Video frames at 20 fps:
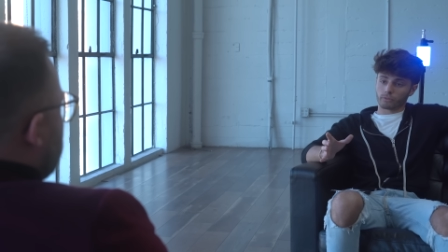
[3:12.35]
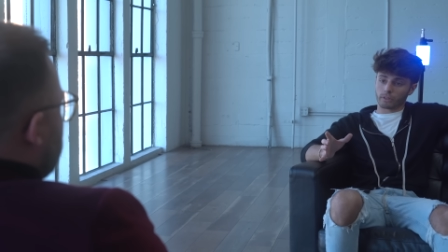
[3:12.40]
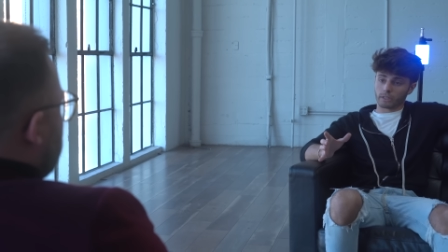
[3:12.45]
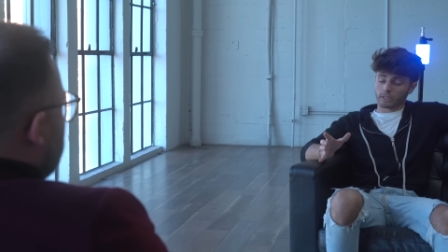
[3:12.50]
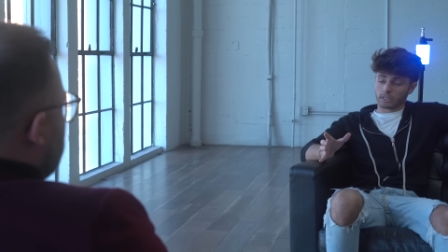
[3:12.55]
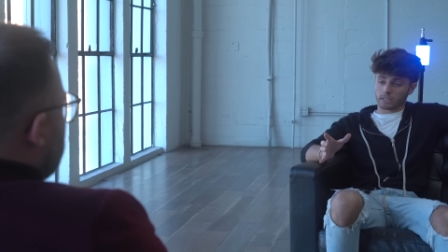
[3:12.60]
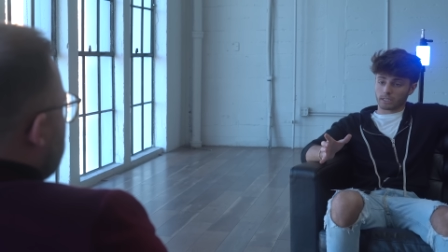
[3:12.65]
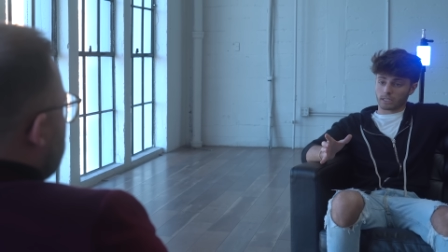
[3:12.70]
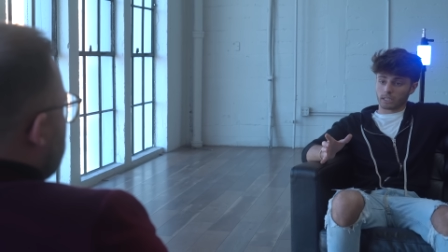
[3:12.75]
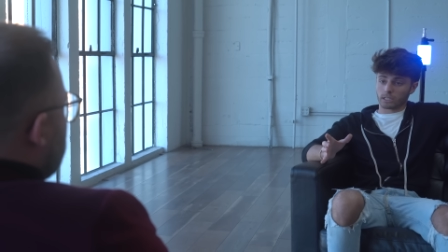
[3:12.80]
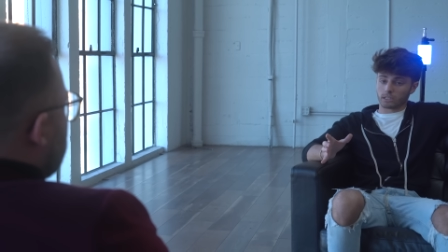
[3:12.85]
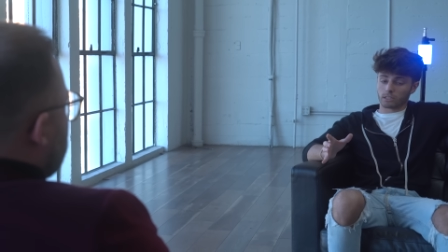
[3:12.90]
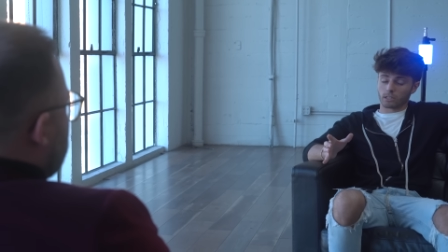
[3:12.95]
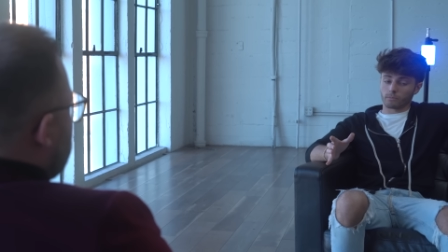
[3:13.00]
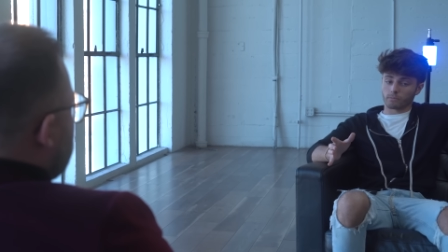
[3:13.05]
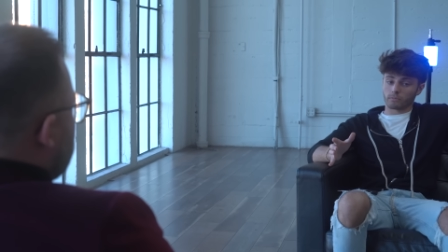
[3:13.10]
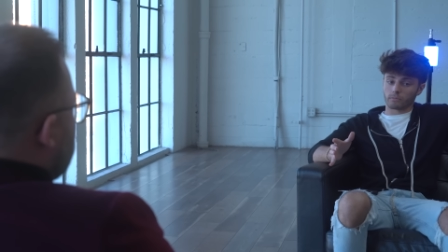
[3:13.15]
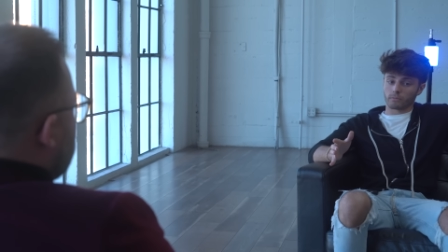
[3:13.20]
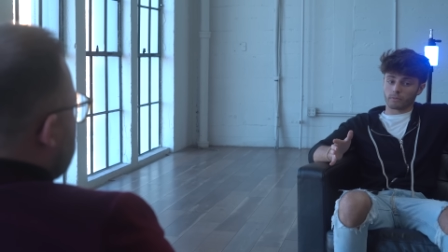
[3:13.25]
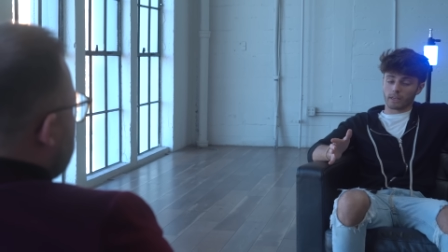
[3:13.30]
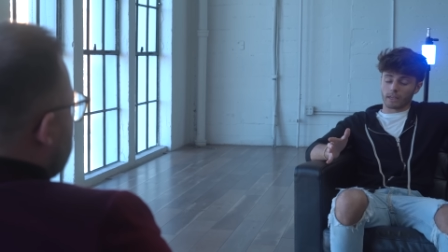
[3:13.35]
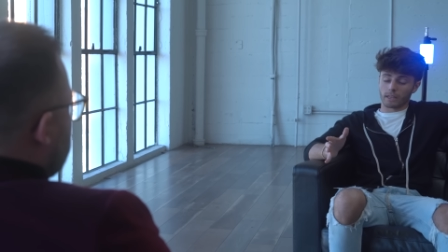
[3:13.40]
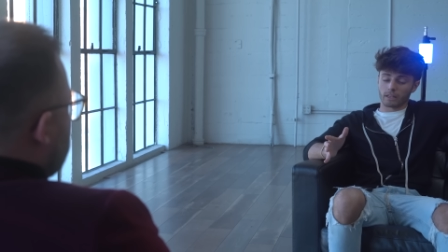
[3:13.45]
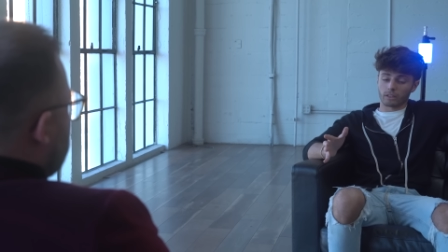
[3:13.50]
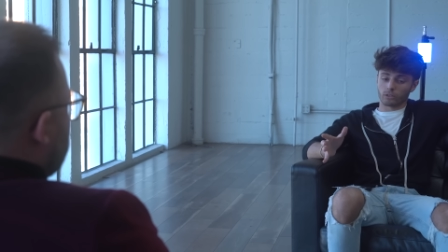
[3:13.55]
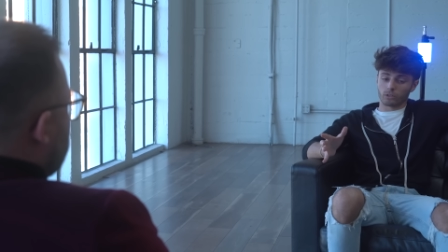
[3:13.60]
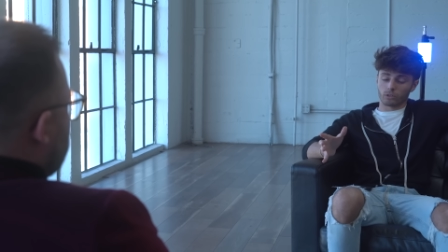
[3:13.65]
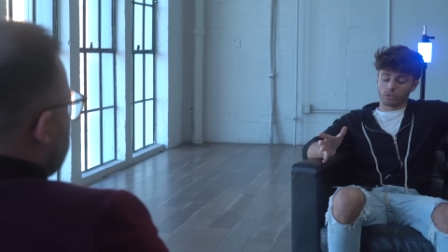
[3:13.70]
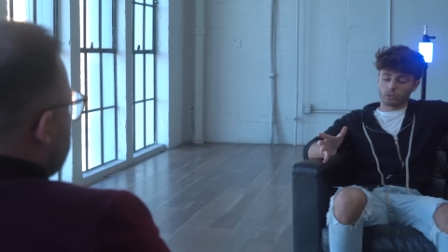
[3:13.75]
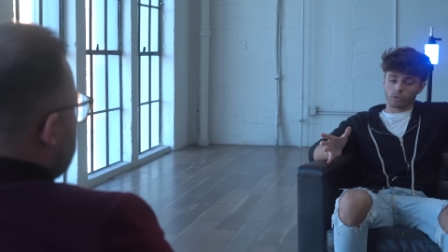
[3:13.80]
in the system
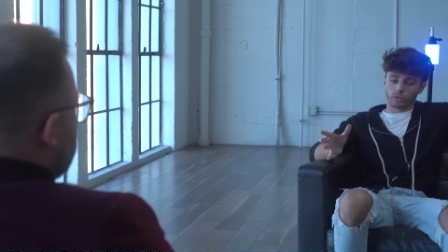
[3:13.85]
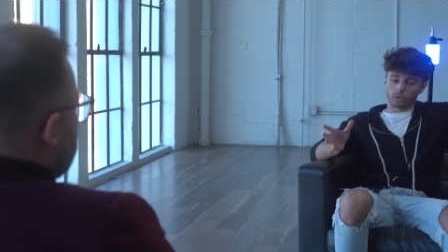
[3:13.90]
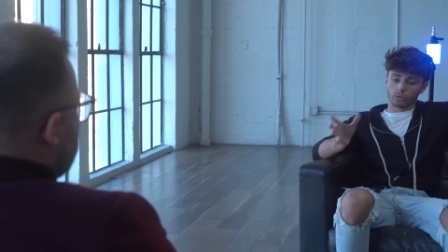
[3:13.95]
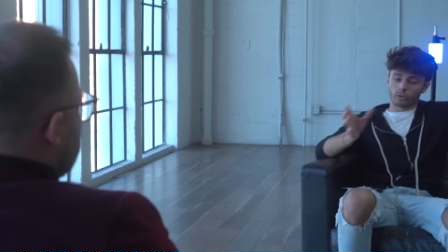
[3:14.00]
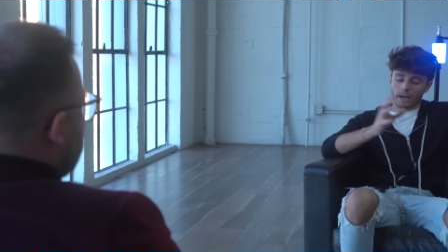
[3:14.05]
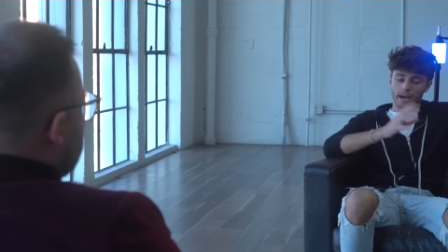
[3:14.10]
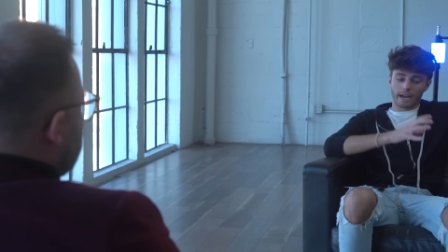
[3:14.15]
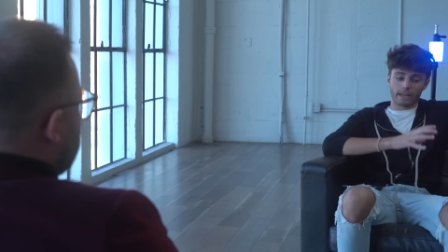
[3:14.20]
and you, you